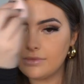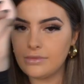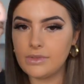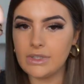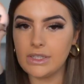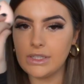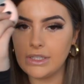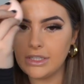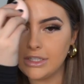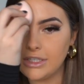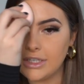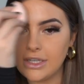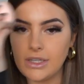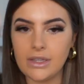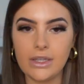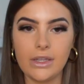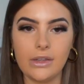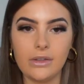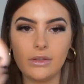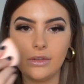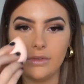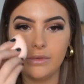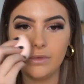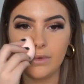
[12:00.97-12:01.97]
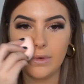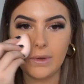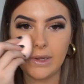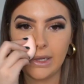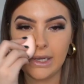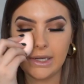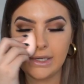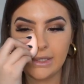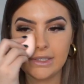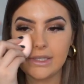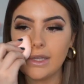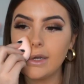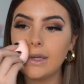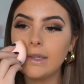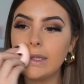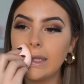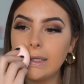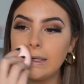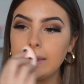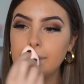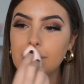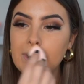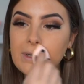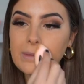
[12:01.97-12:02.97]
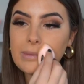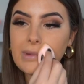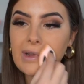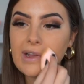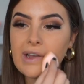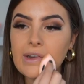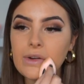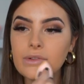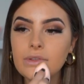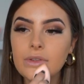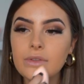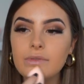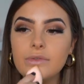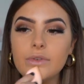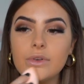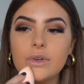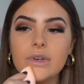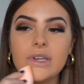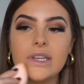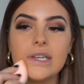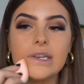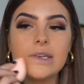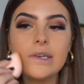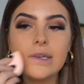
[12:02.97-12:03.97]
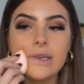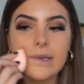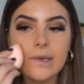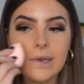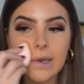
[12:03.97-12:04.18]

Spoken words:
really gently on the forehead because I don't like too much powder on the forehead.